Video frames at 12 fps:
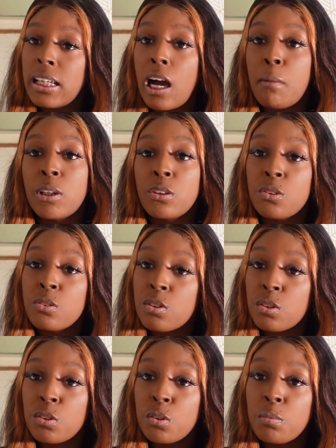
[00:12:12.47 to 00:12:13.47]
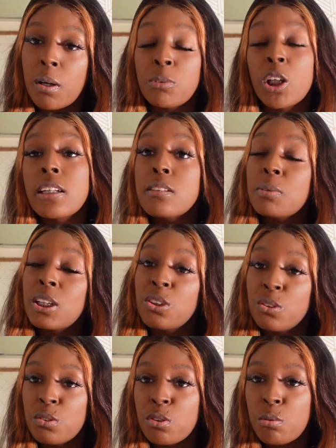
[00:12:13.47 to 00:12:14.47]
I'm trying to be a
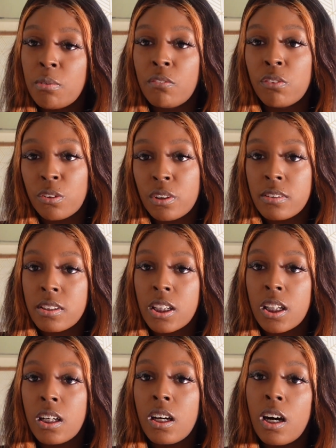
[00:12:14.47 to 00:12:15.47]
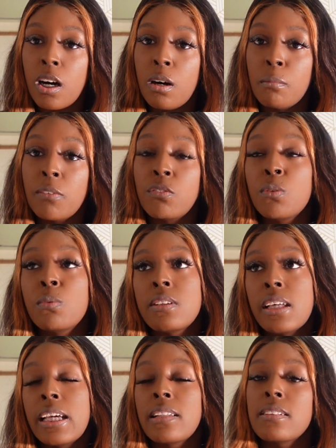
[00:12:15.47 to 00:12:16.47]
YouTube influencer. If you would
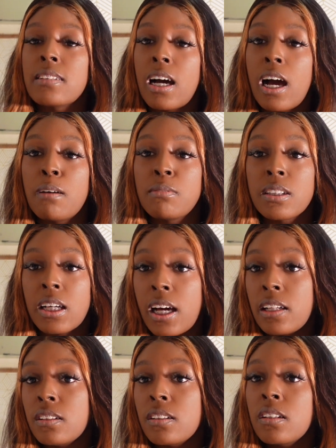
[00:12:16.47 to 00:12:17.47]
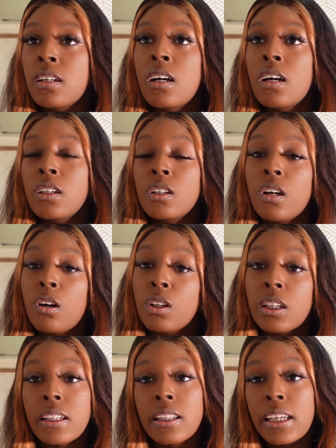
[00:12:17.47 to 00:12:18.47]
take the time to kind of,
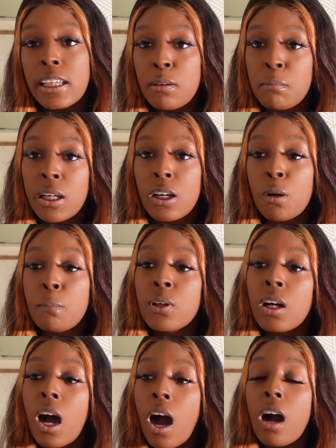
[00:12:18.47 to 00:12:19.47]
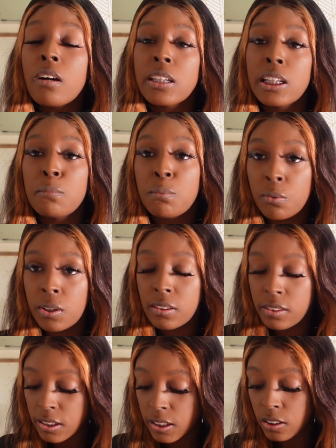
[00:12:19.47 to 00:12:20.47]
look at the email, put all key
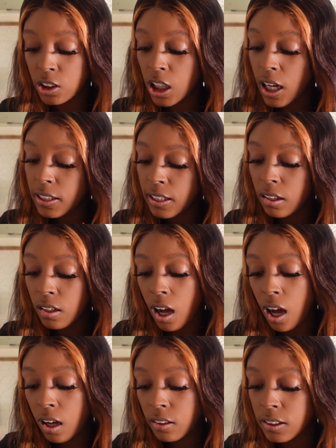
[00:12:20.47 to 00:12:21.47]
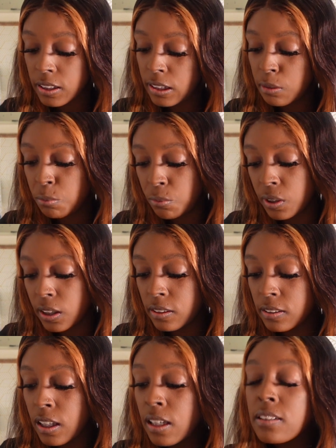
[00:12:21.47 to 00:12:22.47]
points in there. Jot down all the key
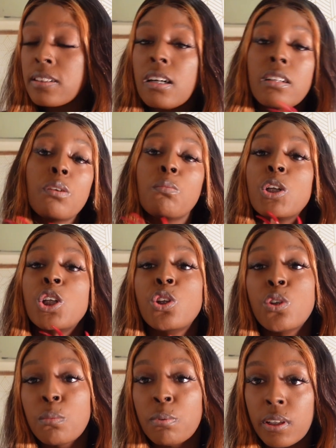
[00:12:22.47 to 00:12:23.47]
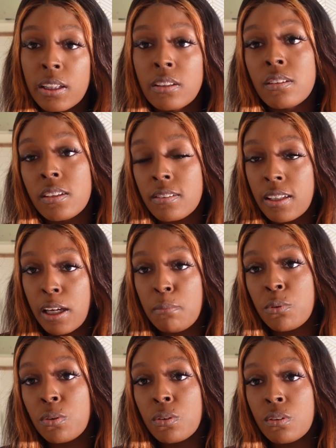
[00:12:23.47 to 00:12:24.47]
points. Tell them what you'll bring to the
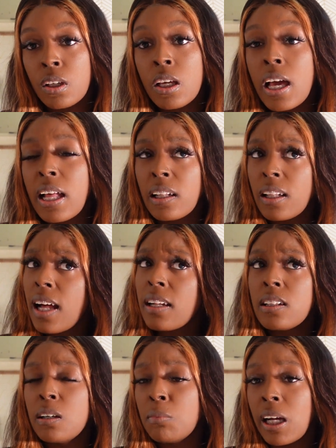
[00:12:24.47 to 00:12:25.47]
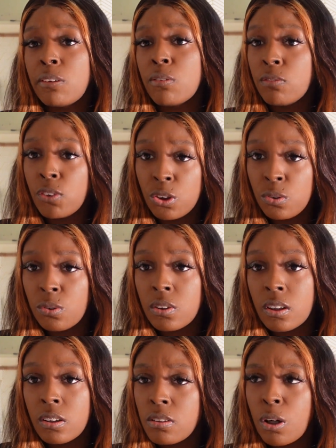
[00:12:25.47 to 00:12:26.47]
table. And a lot of them like
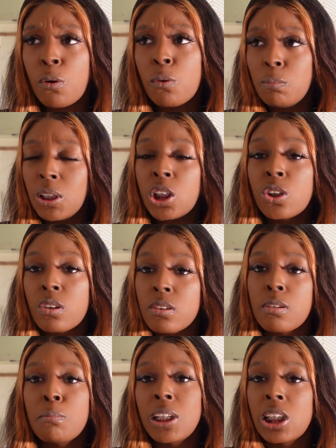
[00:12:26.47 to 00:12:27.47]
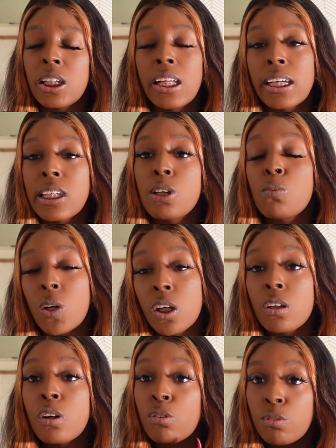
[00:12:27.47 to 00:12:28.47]
reviews. So be sure to mention that
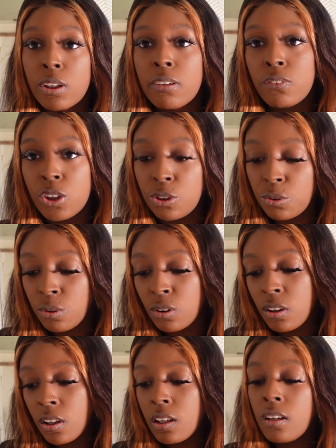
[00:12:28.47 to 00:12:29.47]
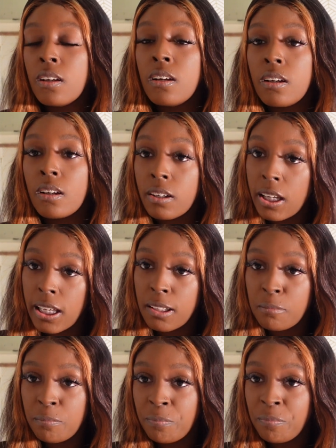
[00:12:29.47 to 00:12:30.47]
keyword, review. Okay?
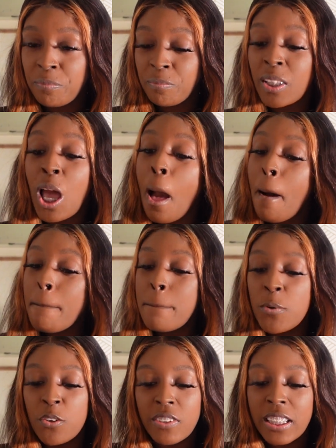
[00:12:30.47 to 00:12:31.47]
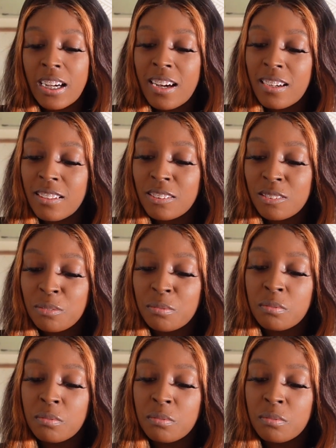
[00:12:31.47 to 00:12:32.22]
Moving on.